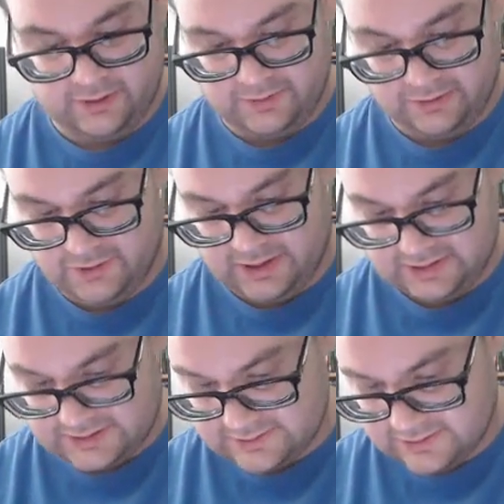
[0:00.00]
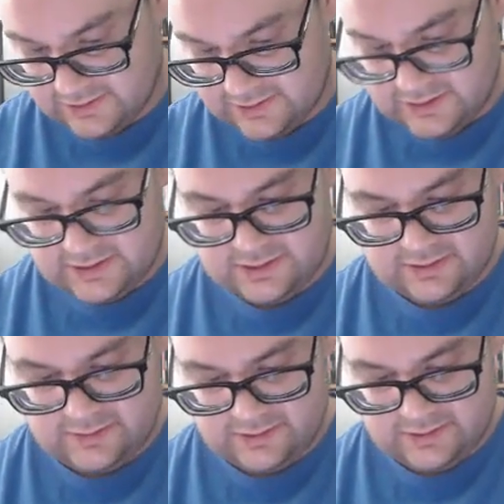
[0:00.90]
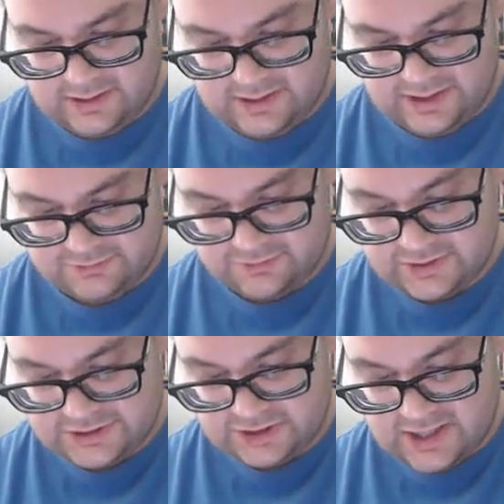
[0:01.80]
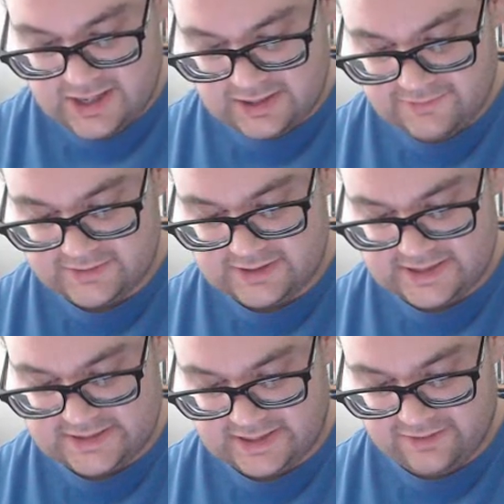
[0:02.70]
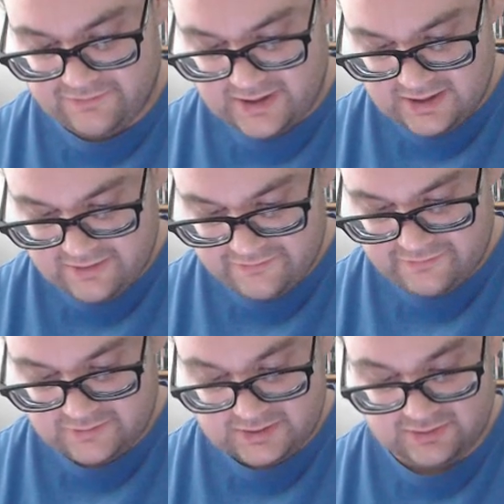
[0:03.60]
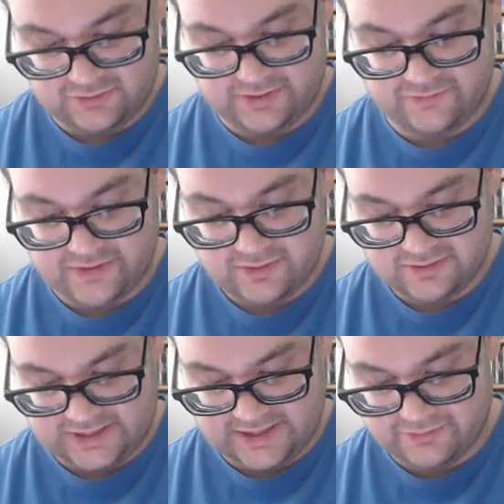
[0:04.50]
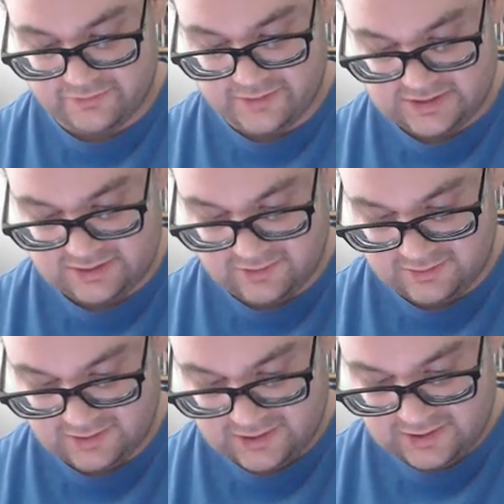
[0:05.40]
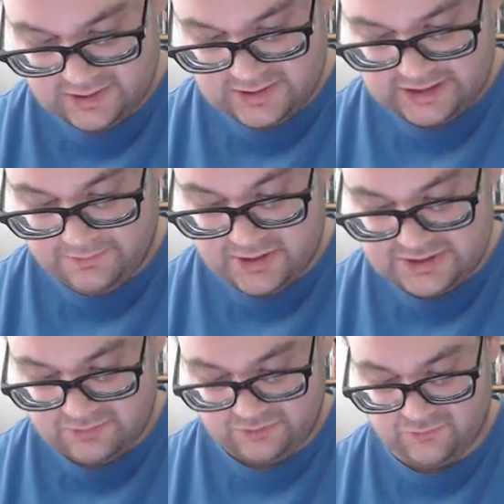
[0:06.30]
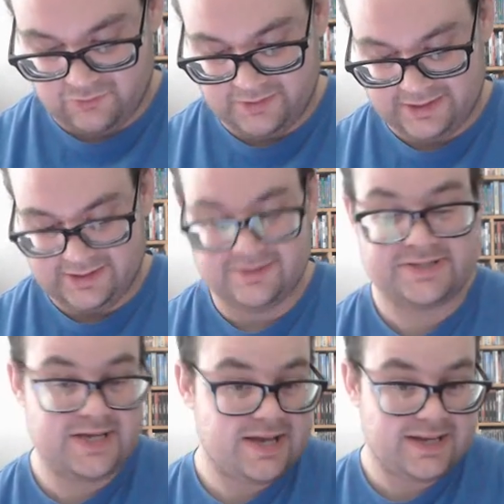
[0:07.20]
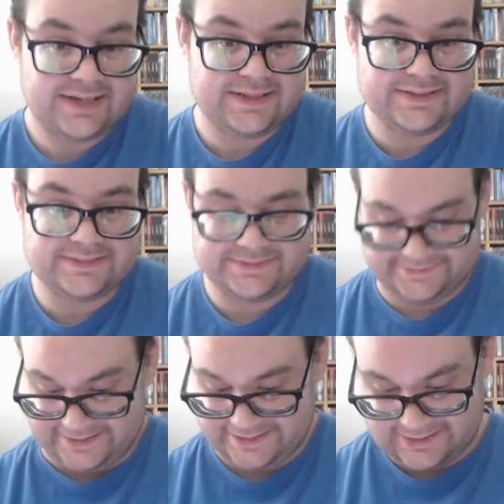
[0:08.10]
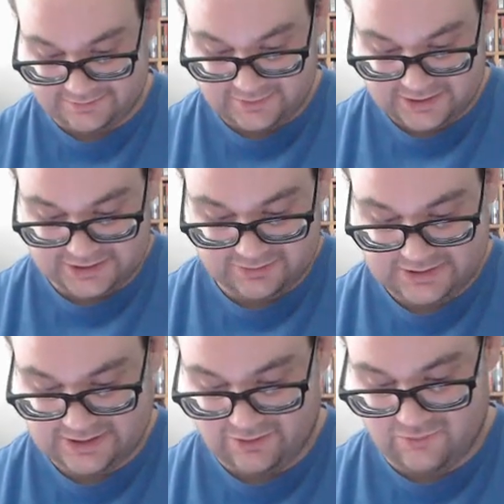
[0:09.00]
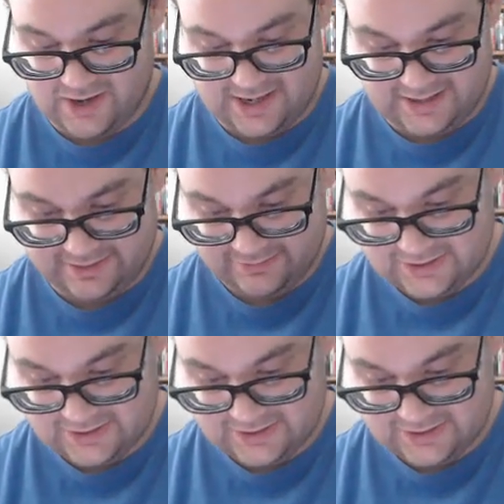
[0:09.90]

opening credits. It was released July 11th, 1995 on direct-to-video. It was 93 minutes long. The budget was $4 million. Yeah, for that kind of budget, you can tell why